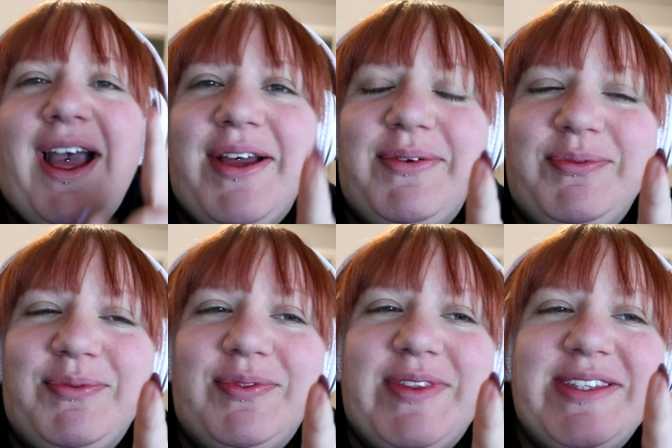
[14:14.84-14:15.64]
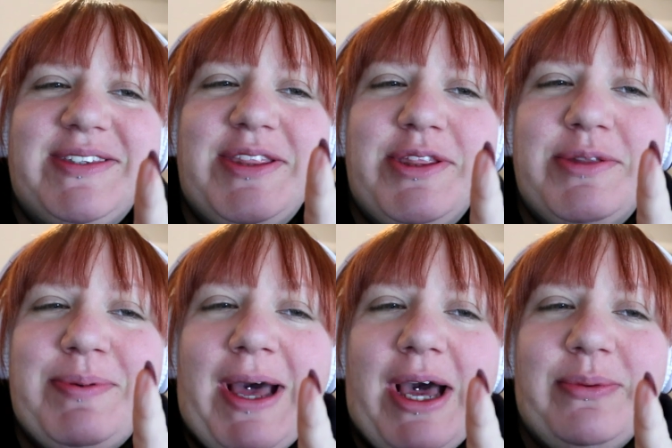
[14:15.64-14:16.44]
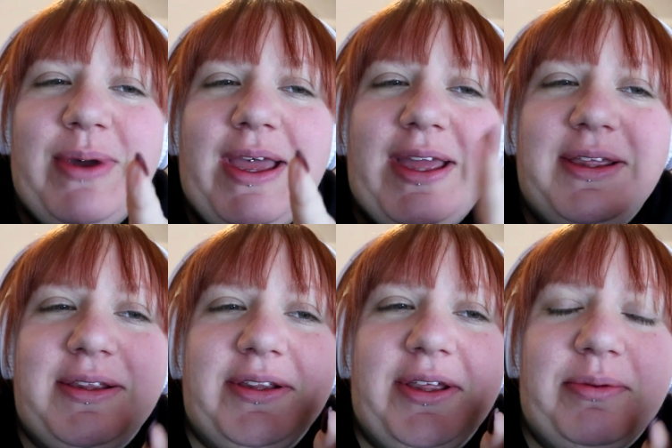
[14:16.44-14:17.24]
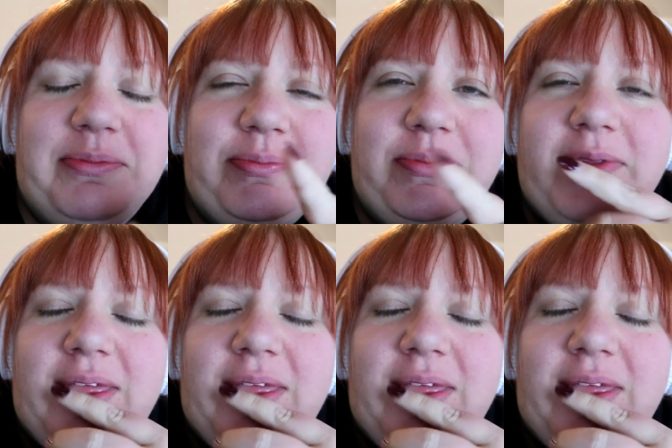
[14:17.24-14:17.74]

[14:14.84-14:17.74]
um, this the, the part where um,